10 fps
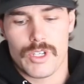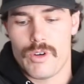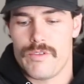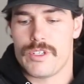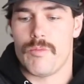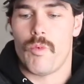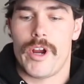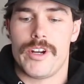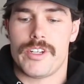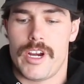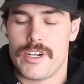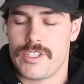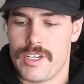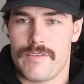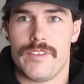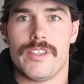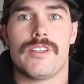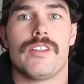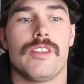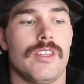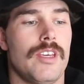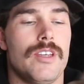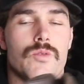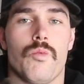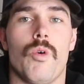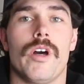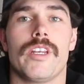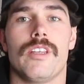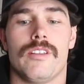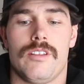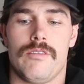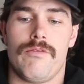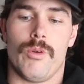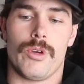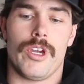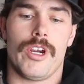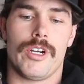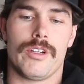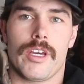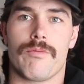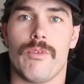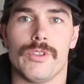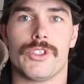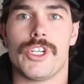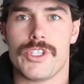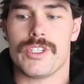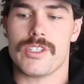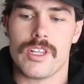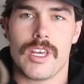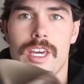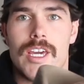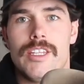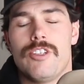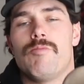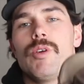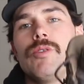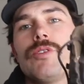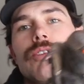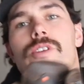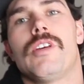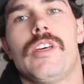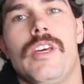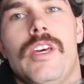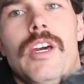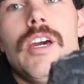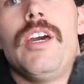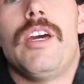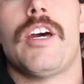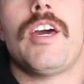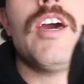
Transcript: to go over some wear and tear stuff, this is 1 full year, like full season in these boots, and I